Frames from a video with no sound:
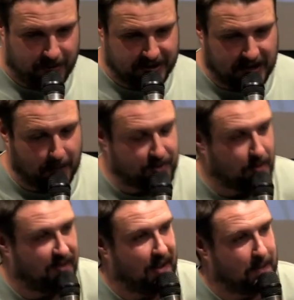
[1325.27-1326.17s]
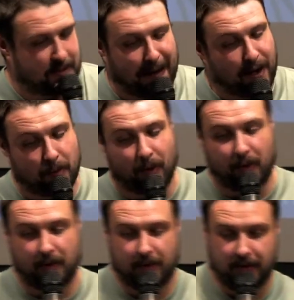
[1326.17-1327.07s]
But this comes from the famous
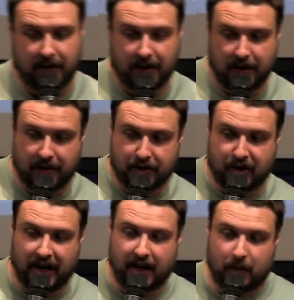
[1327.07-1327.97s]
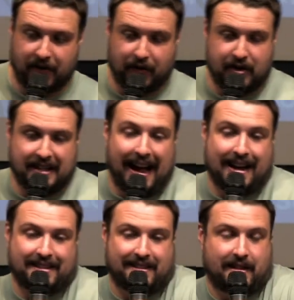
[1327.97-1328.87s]
parable shared when first
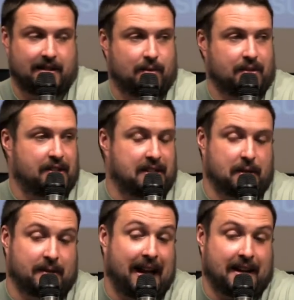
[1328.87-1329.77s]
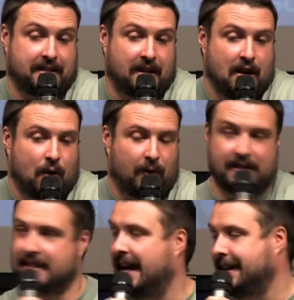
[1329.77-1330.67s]
asked, when Jesus was asked, what
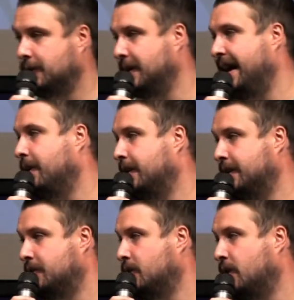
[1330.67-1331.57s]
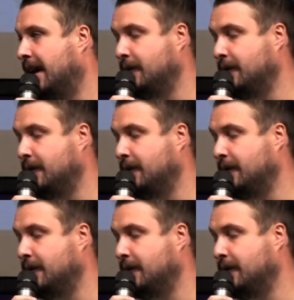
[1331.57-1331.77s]
does it take to inherit eternal